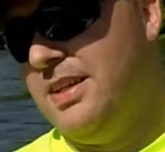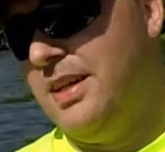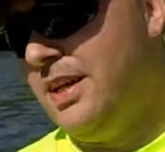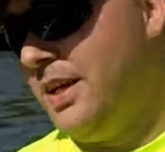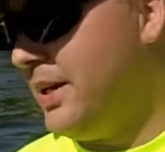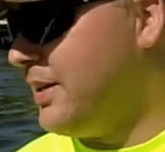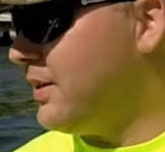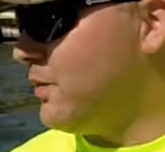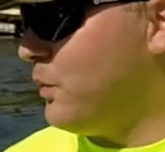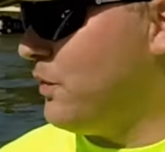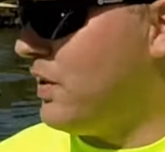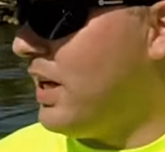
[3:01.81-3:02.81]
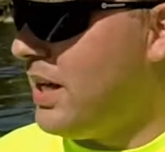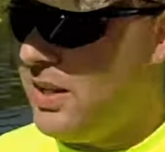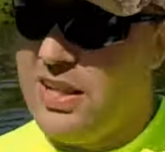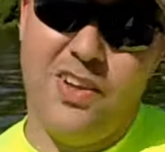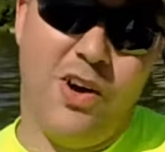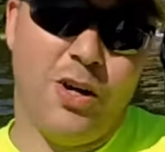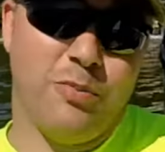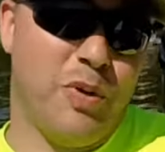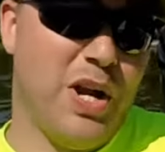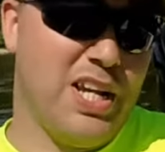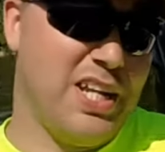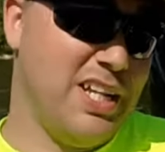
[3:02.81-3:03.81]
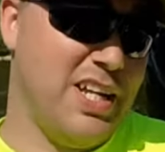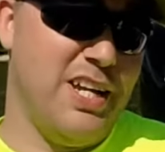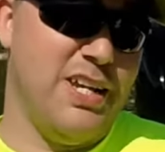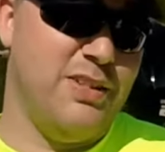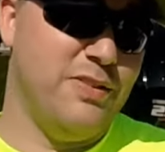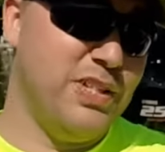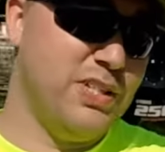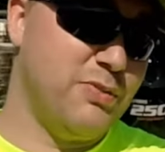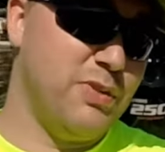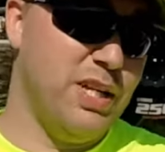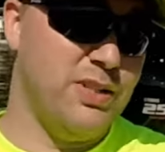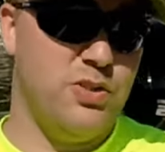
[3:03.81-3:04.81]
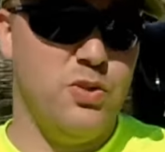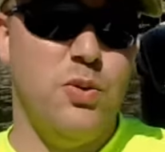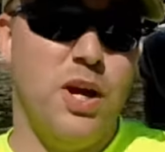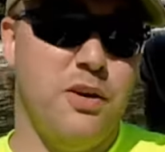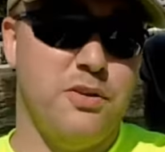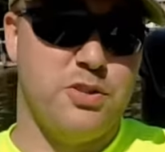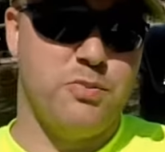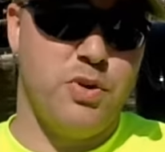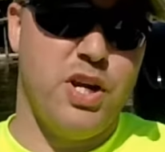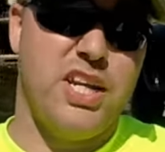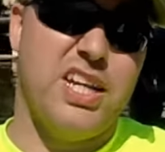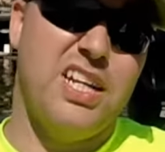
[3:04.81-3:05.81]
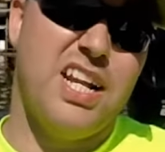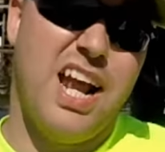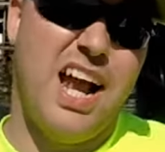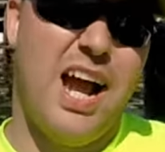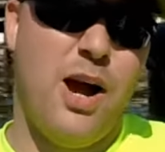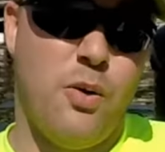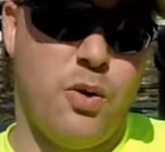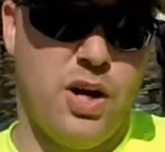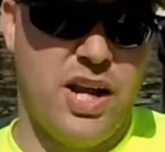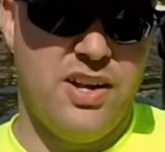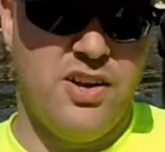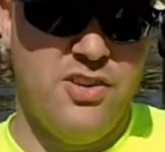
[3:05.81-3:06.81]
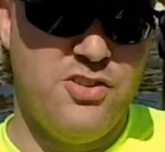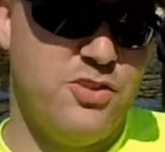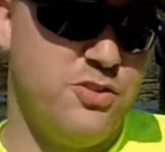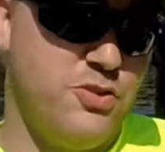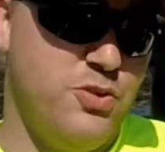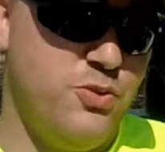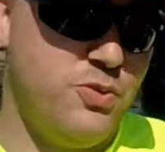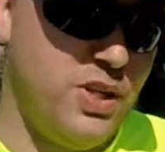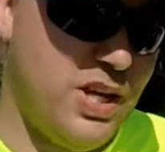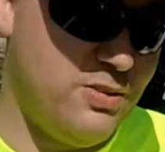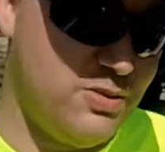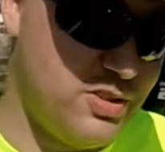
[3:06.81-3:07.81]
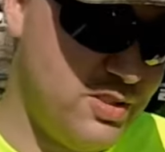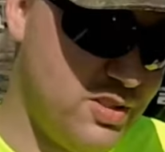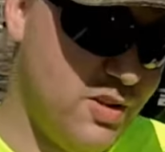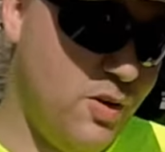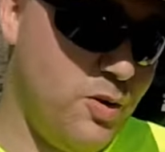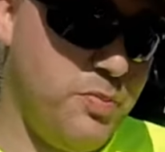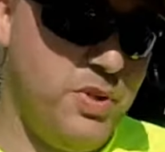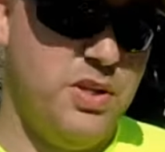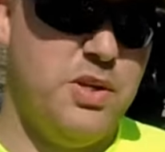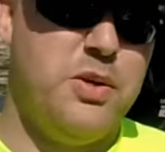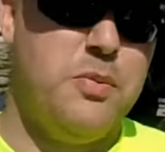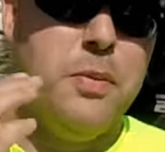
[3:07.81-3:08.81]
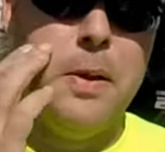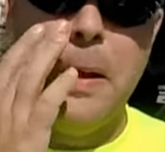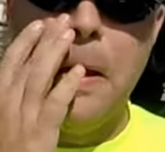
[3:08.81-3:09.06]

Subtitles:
And we've got a long break-in ahead of us. We got 2 hours of break-in, hour at under 2,000 RPM.